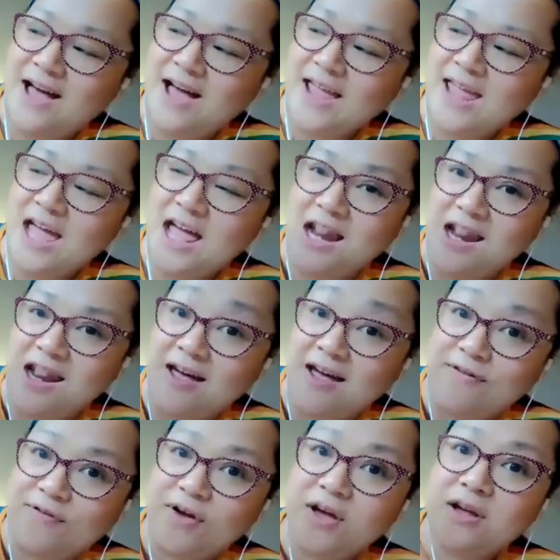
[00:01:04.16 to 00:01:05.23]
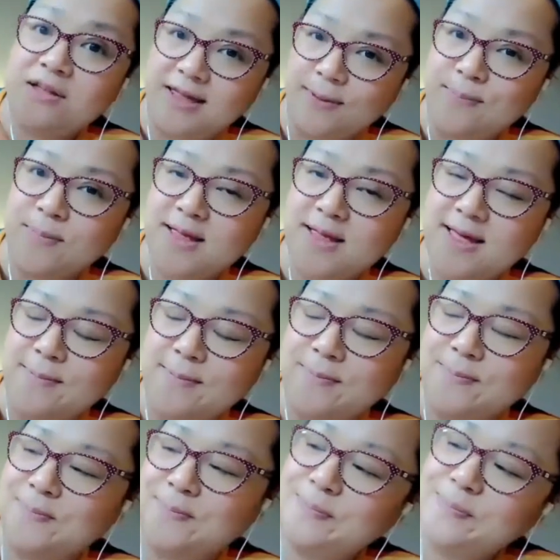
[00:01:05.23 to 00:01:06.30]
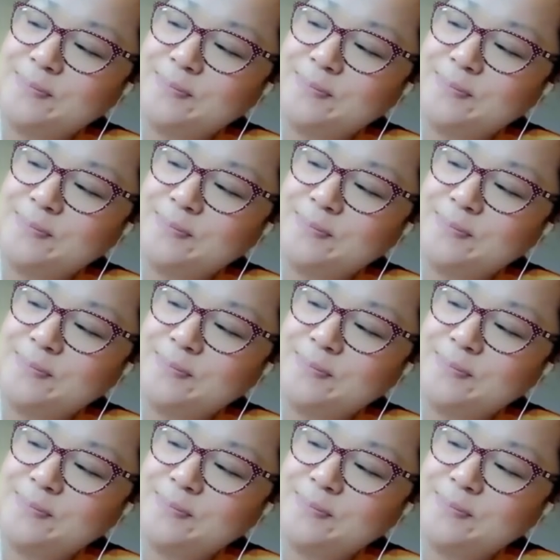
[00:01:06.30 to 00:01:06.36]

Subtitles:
I love dim sum.